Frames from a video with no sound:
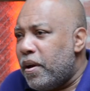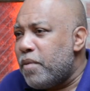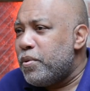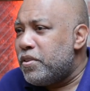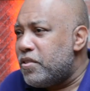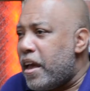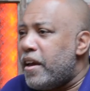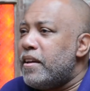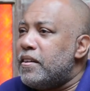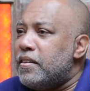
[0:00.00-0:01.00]
I would
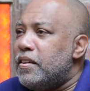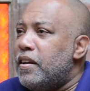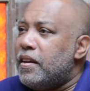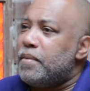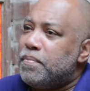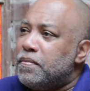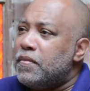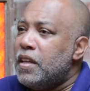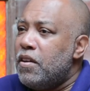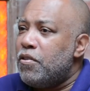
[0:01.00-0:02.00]
say
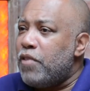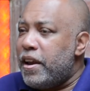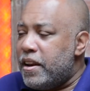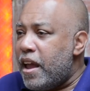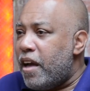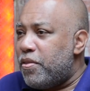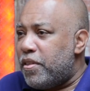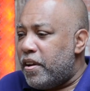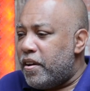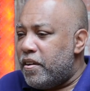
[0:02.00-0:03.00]
right now
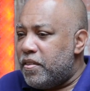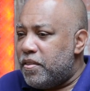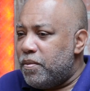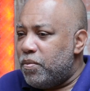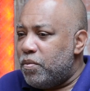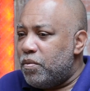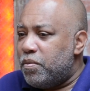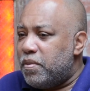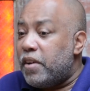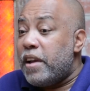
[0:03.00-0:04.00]
there
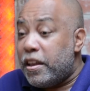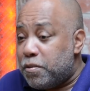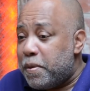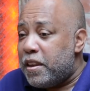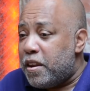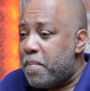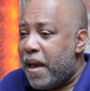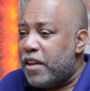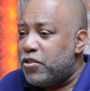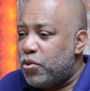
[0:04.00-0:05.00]
has been in the
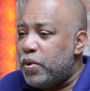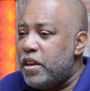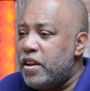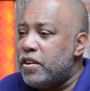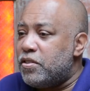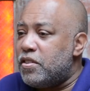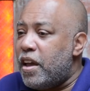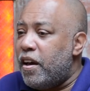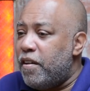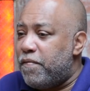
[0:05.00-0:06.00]
past 20 years
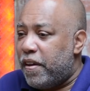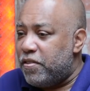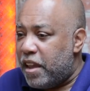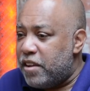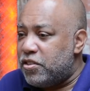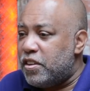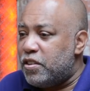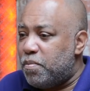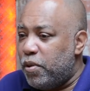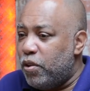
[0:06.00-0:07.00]
now a foundation
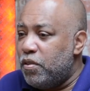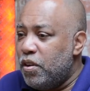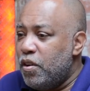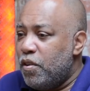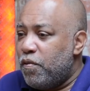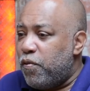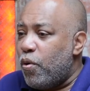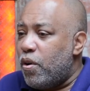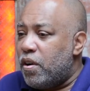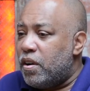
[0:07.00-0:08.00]
that's built
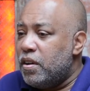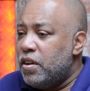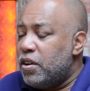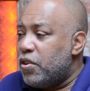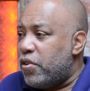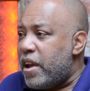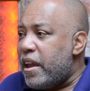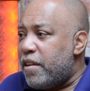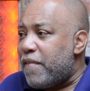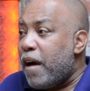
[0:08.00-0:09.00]
for
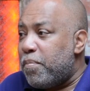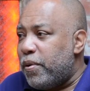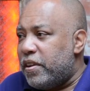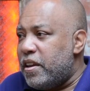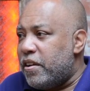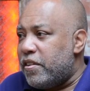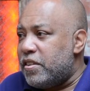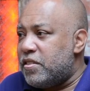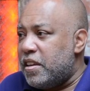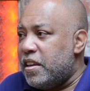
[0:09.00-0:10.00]
creative output here in the
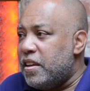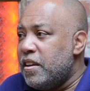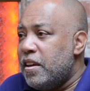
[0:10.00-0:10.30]
city